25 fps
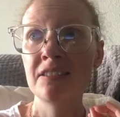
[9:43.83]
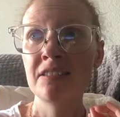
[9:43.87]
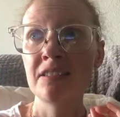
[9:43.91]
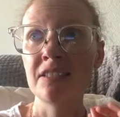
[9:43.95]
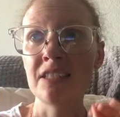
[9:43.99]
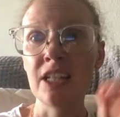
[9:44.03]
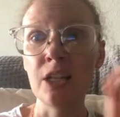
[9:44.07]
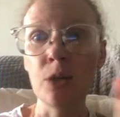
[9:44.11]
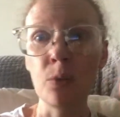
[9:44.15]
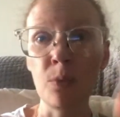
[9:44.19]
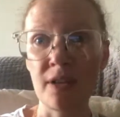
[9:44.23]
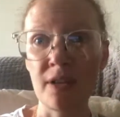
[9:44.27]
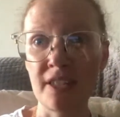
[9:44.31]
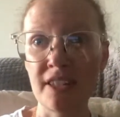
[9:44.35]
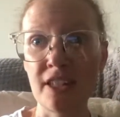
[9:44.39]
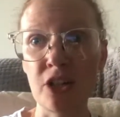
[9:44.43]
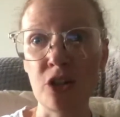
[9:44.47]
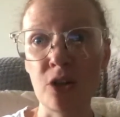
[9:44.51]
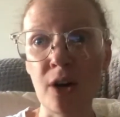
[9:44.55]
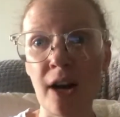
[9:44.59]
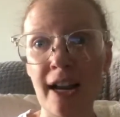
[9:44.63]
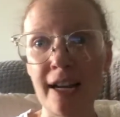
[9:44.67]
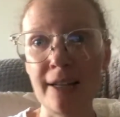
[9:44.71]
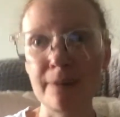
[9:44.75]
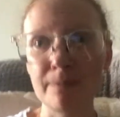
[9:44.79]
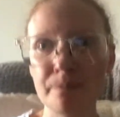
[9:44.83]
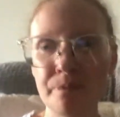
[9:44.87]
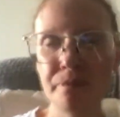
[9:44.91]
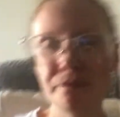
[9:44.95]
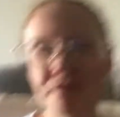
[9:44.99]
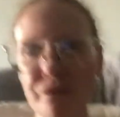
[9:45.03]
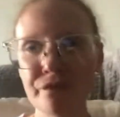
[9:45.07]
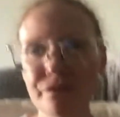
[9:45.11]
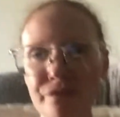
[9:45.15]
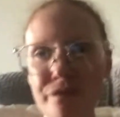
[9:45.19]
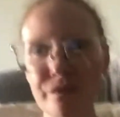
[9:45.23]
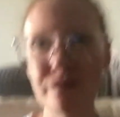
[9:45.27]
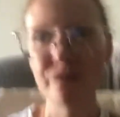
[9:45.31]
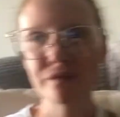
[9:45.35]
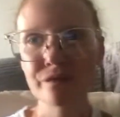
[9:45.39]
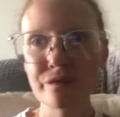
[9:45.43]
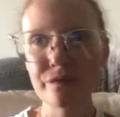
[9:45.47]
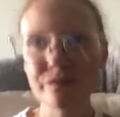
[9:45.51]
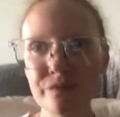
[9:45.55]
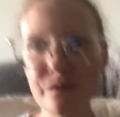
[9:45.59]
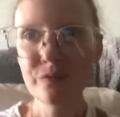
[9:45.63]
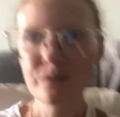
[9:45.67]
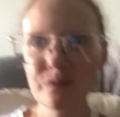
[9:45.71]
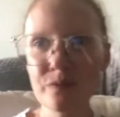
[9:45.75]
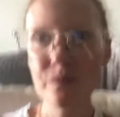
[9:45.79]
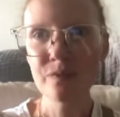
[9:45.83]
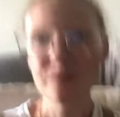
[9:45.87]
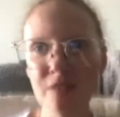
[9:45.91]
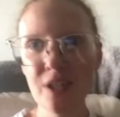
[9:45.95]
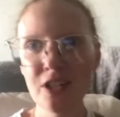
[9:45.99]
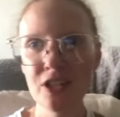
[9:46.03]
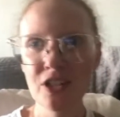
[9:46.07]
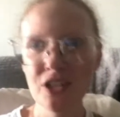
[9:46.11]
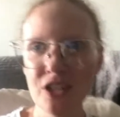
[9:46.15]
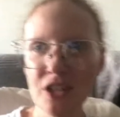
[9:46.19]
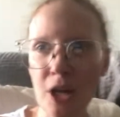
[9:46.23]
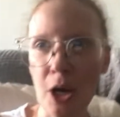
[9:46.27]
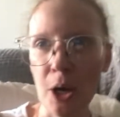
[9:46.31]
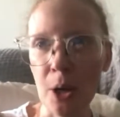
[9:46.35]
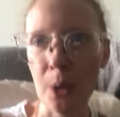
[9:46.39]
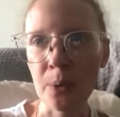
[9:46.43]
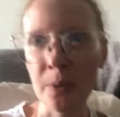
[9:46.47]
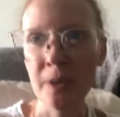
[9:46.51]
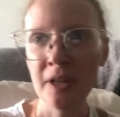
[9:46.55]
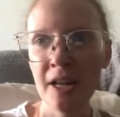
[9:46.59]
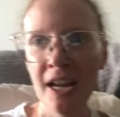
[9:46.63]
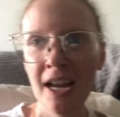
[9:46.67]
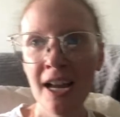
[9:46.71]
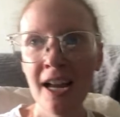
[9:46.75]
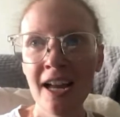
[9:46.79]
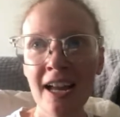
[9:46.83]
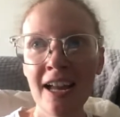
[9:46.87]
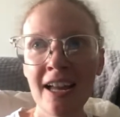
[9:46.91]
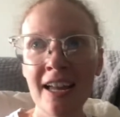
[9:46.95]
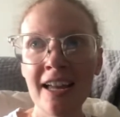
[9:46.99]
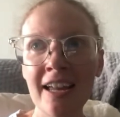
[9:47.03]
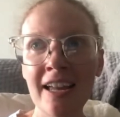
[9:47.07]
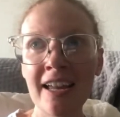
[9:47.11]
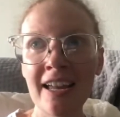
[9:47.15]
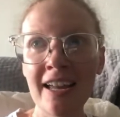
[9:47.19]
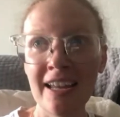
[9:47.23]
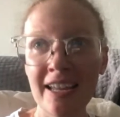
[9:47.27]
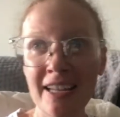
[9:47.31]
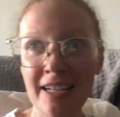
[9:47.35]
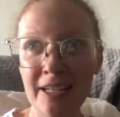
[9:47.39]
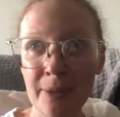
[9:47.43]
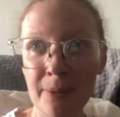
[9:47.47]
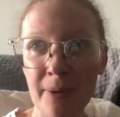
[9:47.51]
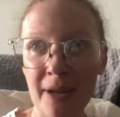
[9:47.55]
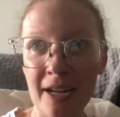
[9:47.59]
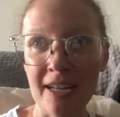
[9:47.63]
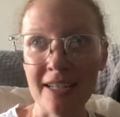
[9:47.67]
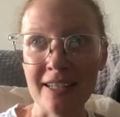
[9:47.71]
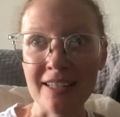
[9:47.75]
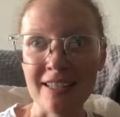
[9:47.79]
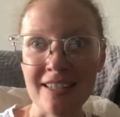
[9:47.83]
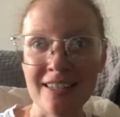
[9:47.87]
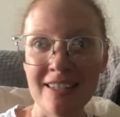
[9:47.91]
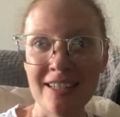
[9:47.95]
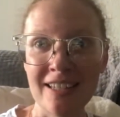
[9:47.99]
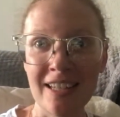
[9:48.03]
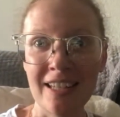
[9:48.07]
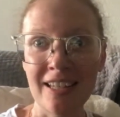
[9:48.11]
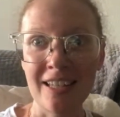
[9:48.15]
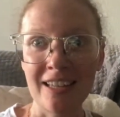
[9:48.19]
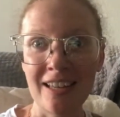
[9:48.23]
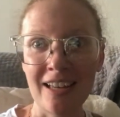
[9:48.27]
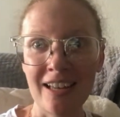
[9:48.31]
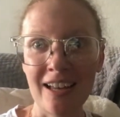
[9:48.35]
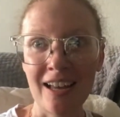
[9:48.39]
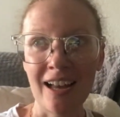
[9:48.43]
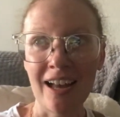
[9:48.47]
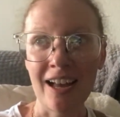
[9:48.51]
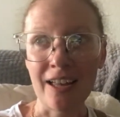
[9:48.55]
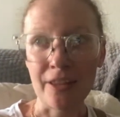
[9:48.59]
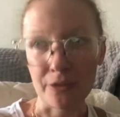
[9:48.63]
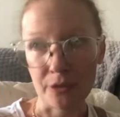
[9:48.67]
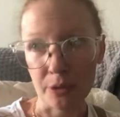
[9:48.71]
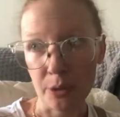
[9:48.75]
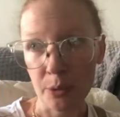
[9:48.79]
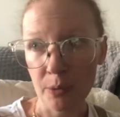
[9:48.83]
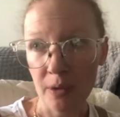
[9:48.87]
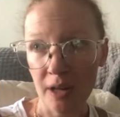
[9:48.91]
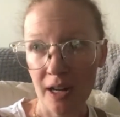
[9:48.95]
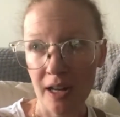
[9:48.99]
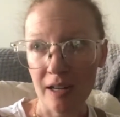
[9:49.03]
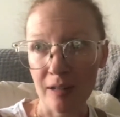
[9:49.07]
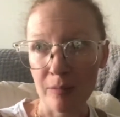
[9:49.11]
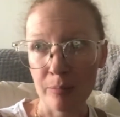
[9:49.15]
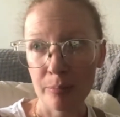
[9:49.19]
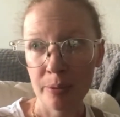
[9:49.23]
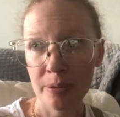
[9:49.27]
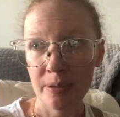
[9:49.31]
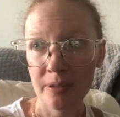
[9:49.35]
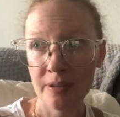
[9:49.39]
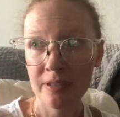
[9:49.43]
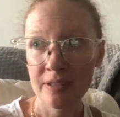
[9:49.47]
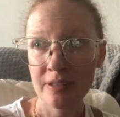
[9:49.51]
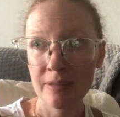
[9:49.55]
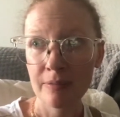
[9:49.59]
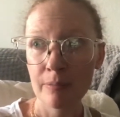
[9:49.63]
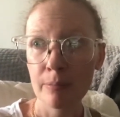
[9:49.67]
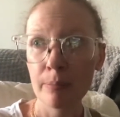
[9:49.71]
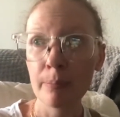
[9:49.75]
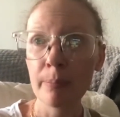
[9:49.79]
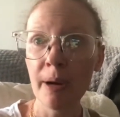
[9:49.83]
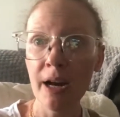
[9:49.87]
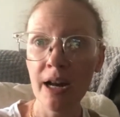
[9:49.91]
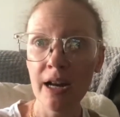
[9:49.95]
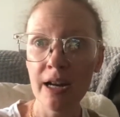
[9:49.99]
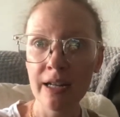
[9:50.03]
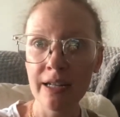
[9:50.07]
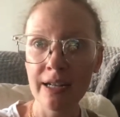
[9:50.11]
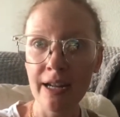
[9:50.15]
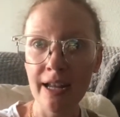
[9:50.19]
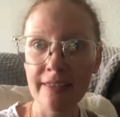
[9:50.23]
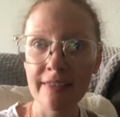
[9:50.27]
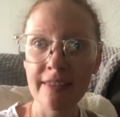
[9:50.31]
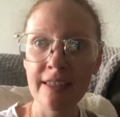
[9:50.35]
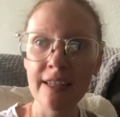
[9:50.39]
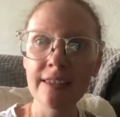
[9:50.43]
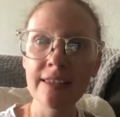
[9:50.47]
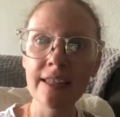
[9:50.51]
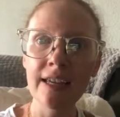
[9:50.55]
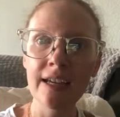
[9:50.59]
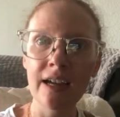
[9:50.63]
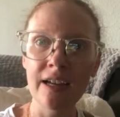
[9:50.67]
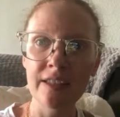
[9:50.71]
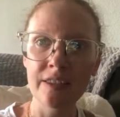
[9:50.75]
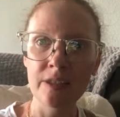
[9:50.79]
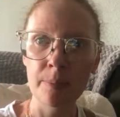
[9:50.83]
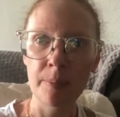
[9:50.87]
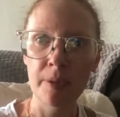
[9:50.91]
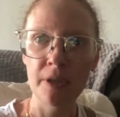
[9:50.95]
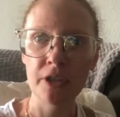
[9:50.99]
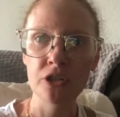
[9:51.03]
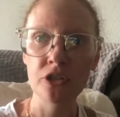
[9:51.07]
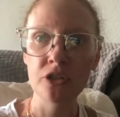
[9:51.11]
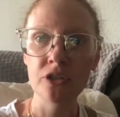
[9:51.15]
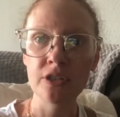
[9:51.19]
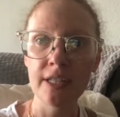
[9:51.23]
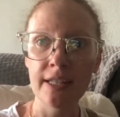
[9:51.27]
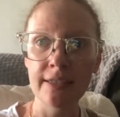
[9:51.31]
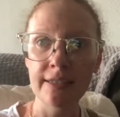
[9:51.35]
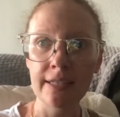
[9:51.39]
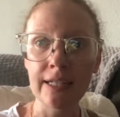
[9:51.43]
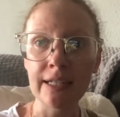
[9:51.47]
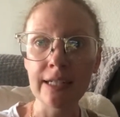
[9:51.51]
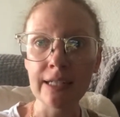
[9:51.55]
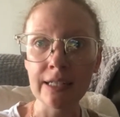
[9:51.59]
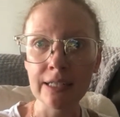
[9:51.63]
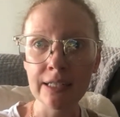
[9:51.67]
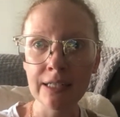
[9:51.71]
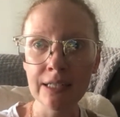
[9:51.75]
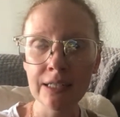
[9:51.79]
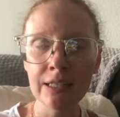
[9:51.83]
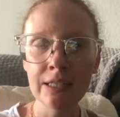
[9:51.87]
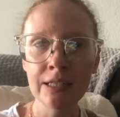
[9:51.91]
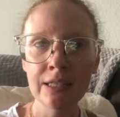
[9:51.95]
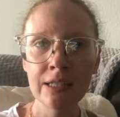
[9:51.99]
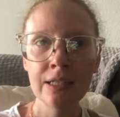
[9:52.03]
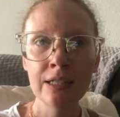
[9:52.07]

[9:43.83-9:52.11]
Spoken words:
It wasn't great. So, anyways, I threw up, but I think they got the pictures that they needed.